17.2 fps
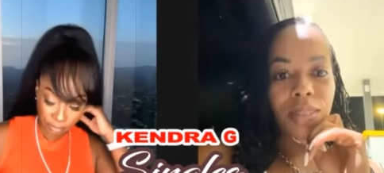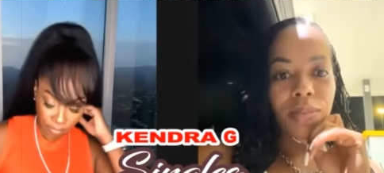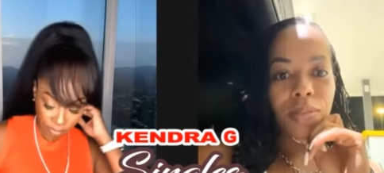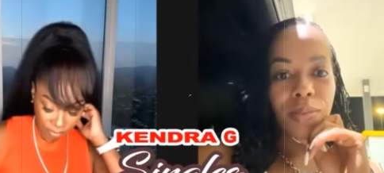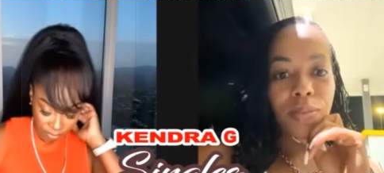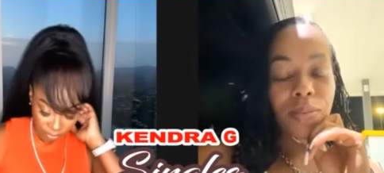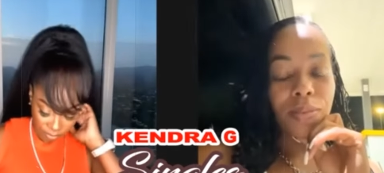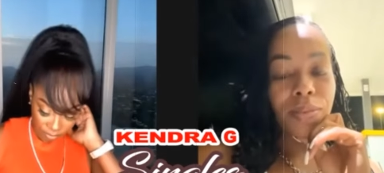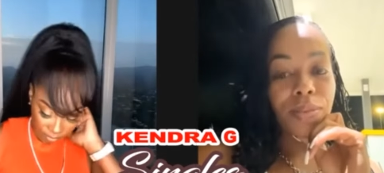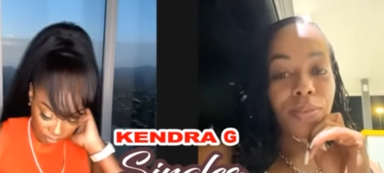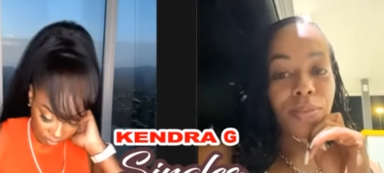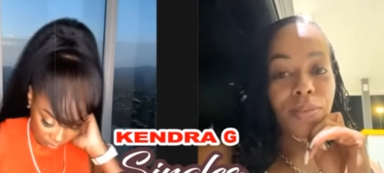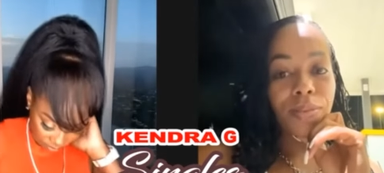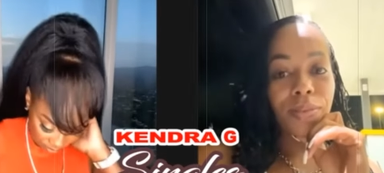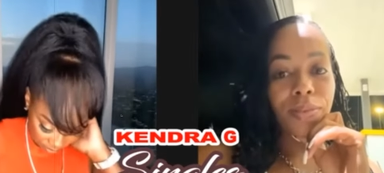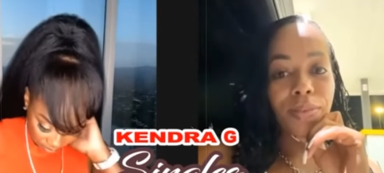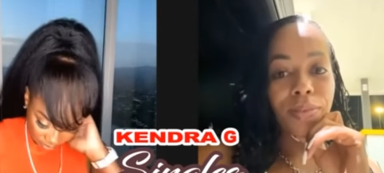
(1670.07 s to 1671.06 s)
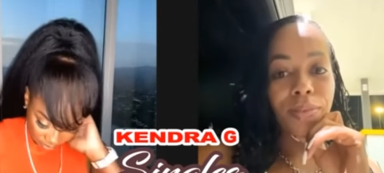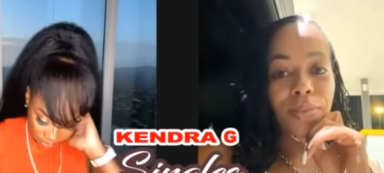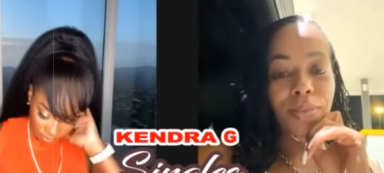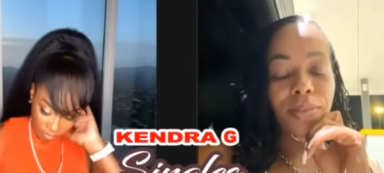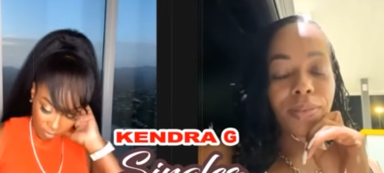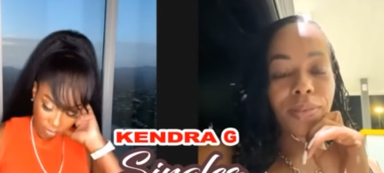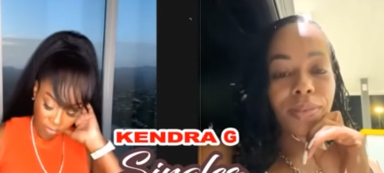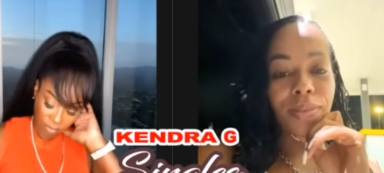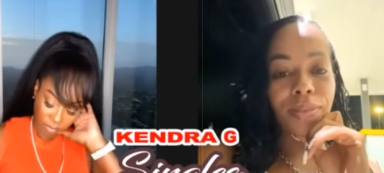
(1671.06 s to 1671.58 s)

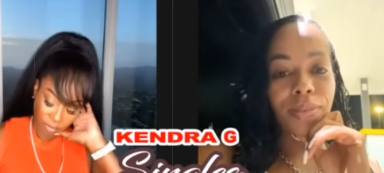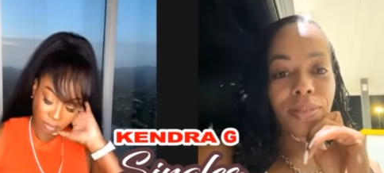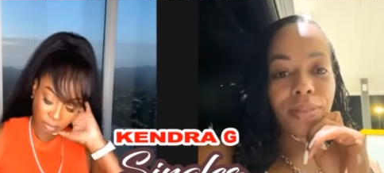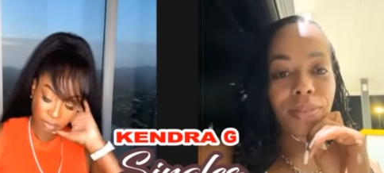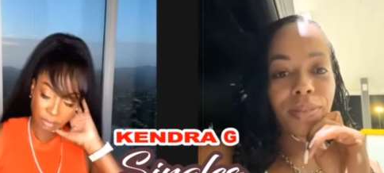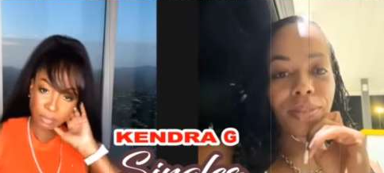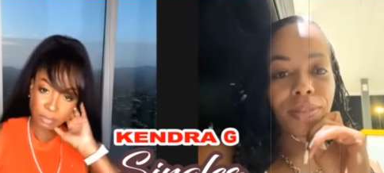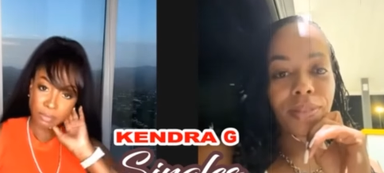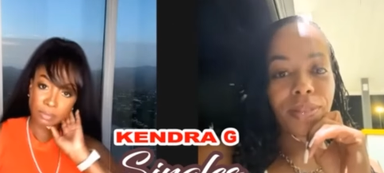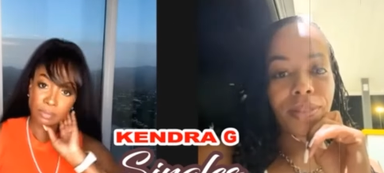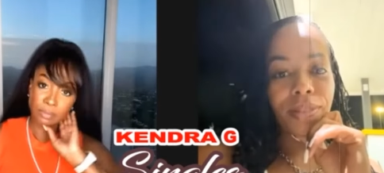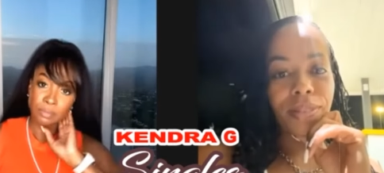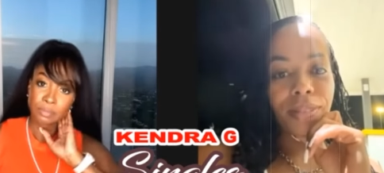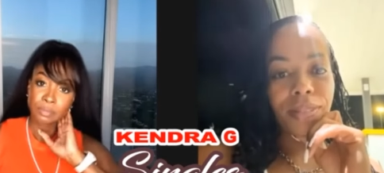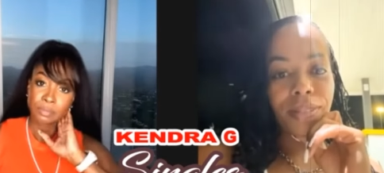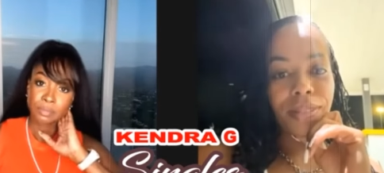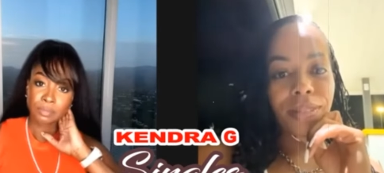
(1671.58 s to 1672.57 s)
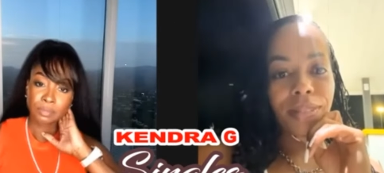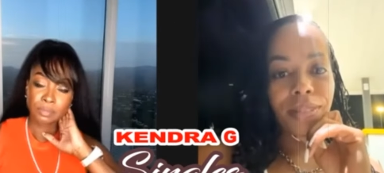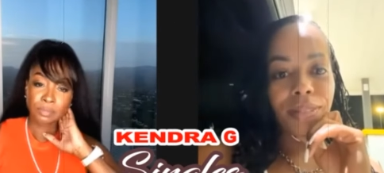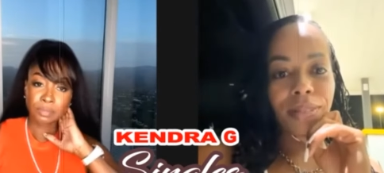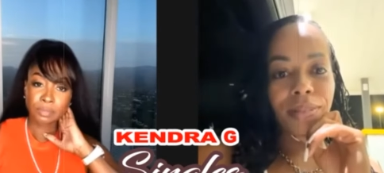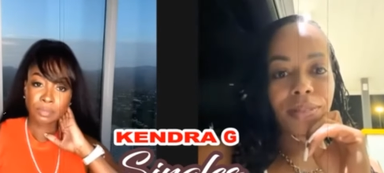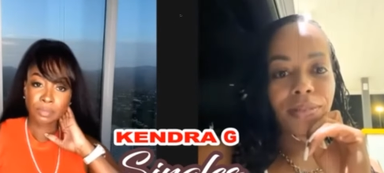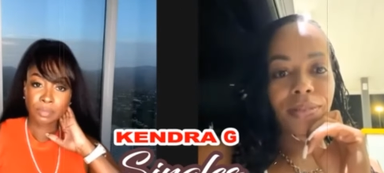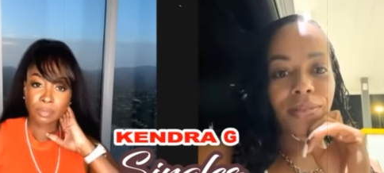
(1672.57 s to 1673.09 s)

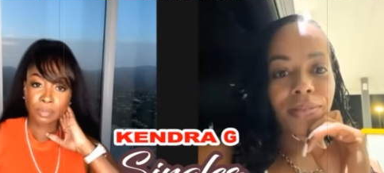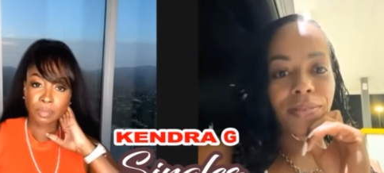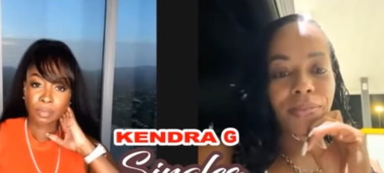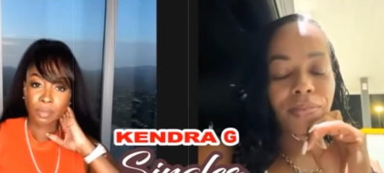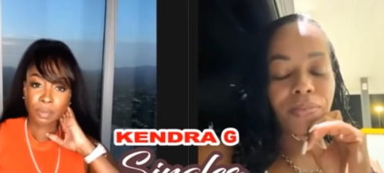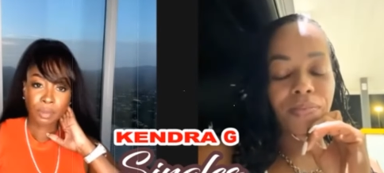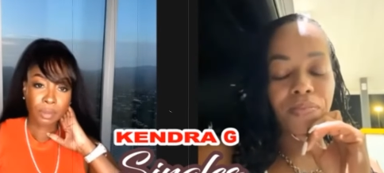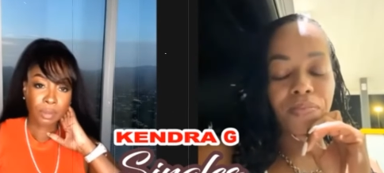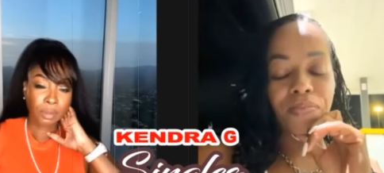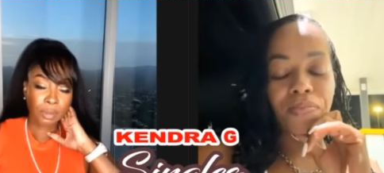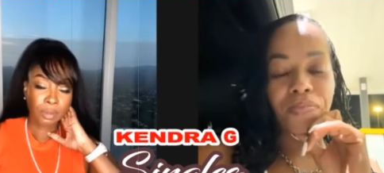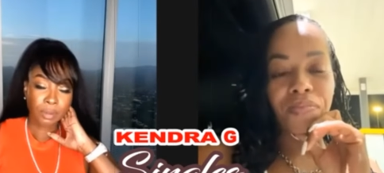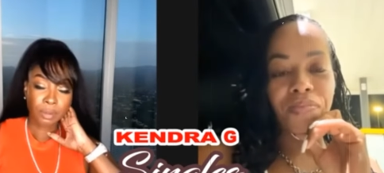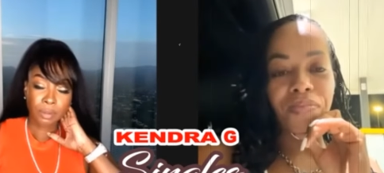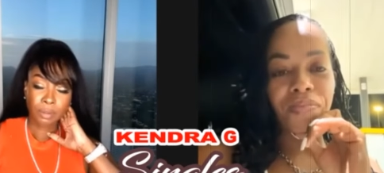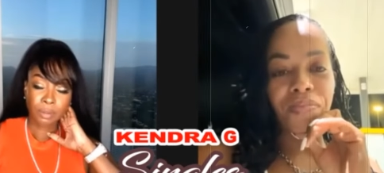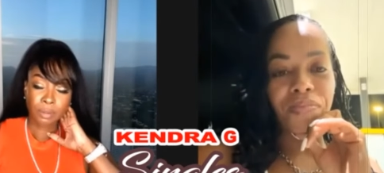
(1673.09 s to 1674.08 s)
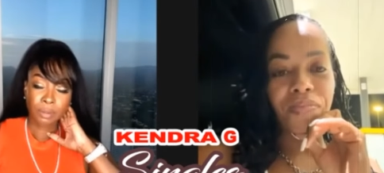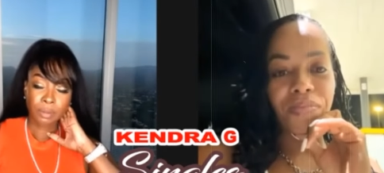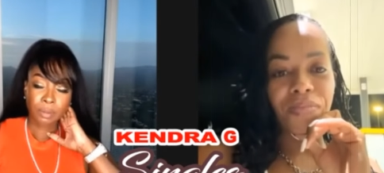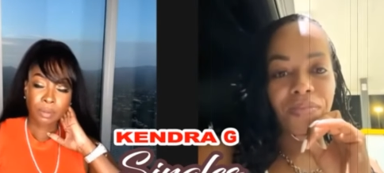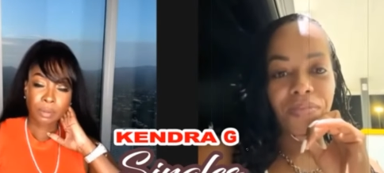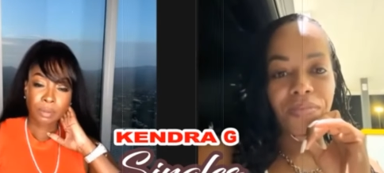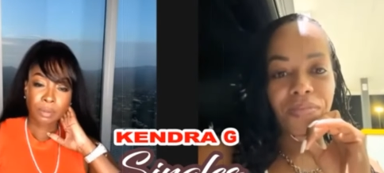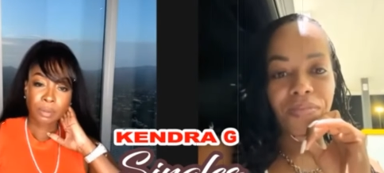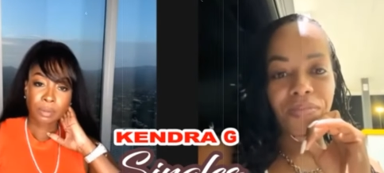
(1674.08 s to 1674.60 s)

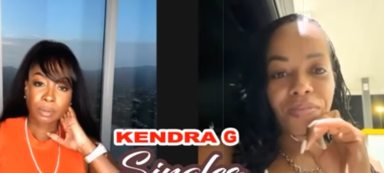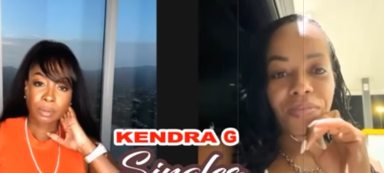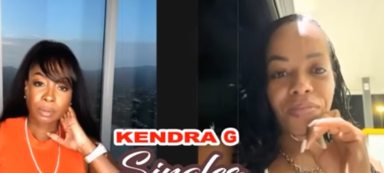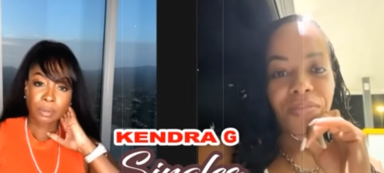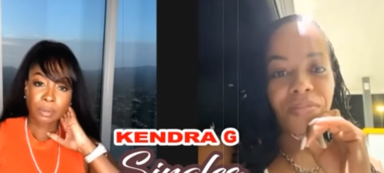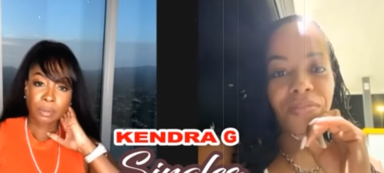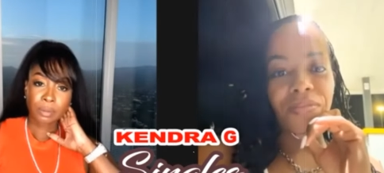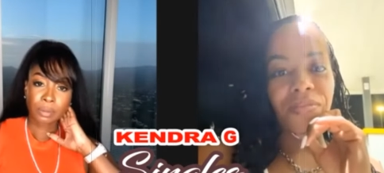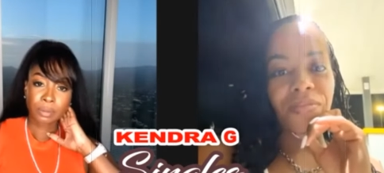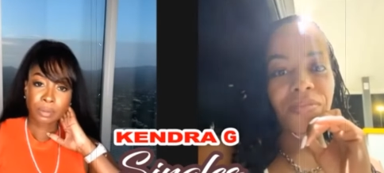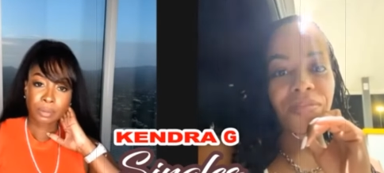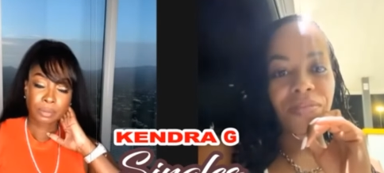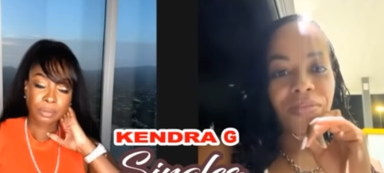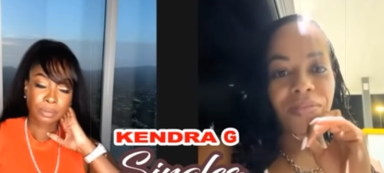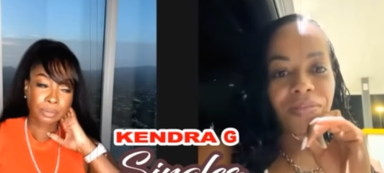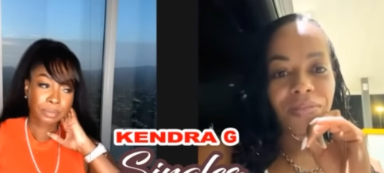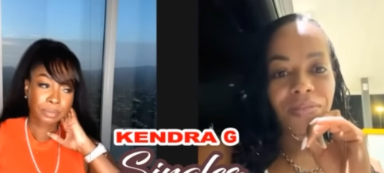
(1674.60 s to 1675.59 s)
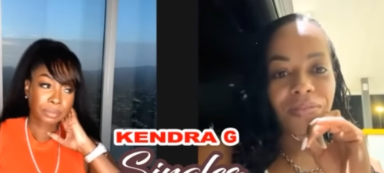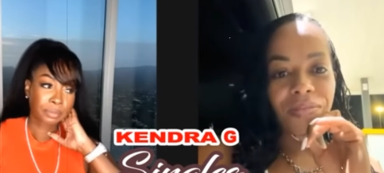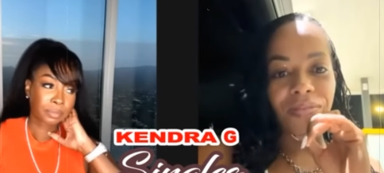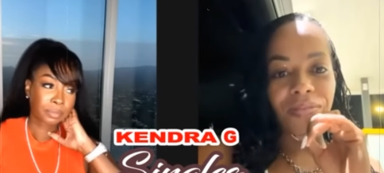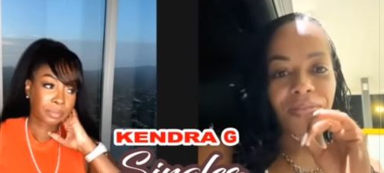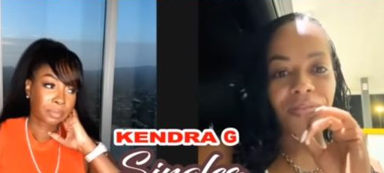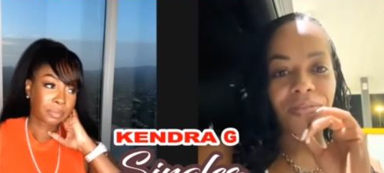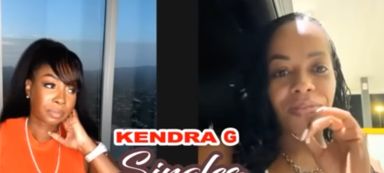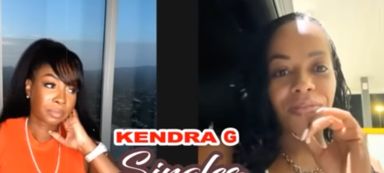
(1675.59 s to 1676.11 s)

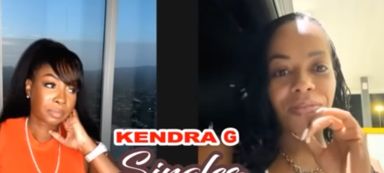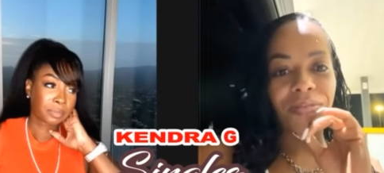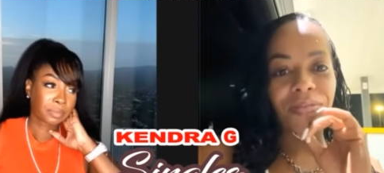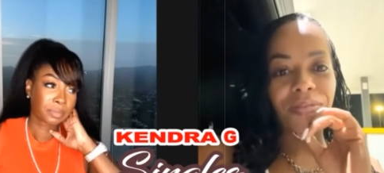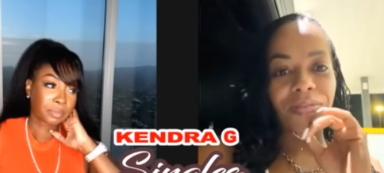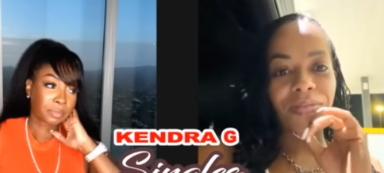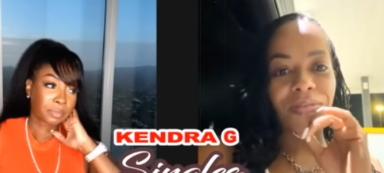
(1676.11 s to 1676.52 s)
No one is speaking in this clip.